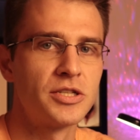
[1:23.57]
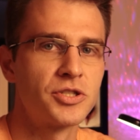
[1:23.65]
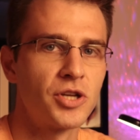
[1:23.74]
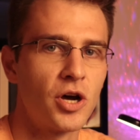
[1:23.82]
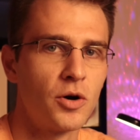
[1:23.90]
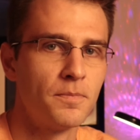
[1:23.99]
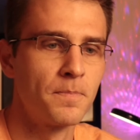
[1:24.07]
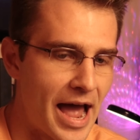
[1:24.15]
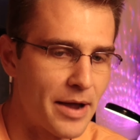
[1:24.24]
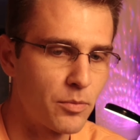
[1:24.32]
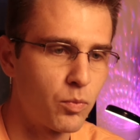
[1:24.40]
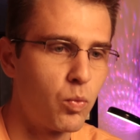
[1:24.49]
And so
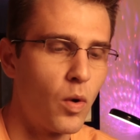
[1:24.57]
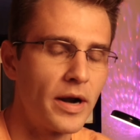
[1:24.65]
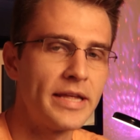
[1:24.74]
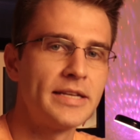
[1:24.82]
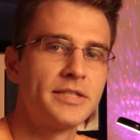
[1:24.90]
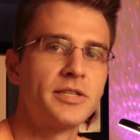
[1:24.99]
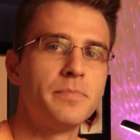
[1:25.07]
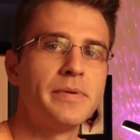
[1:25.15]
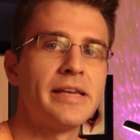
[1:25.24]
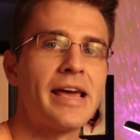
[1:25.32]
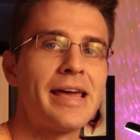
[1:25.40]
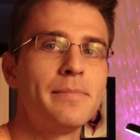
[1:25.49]
I wanted to
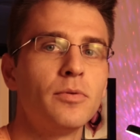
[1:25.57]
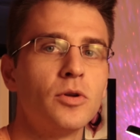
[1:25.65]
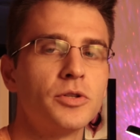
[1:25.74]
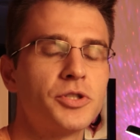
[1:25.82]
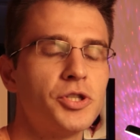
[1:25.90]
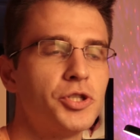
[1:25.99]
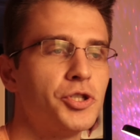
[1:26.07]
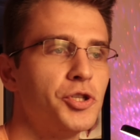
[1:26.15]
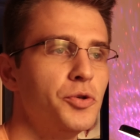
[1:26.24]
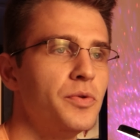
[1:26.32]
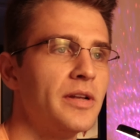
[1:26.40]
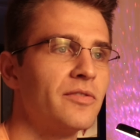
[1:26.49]
be able to
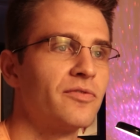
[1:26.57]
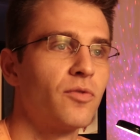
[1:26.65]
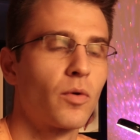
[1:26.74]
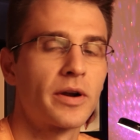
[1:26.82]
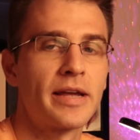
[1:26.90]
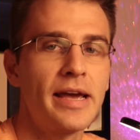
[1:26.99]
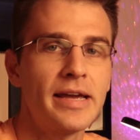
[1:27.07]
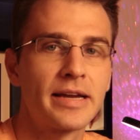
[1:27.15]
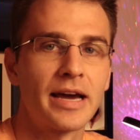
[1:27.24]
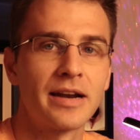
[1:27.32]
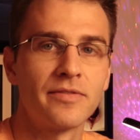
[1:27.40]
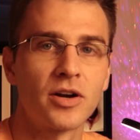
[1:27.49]
shoot in
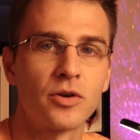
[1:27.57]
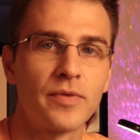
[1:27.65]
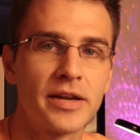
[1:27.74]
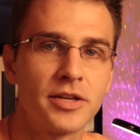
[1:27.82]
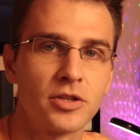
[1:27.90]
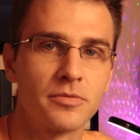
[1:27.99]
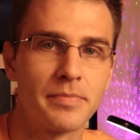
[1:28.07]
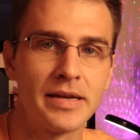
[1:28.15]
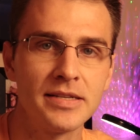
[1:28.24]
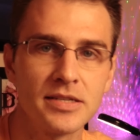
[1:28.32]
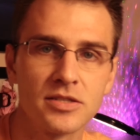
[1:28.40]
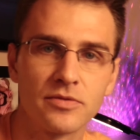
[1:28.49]
4K kind of on a regular
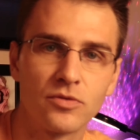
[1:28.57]
basis,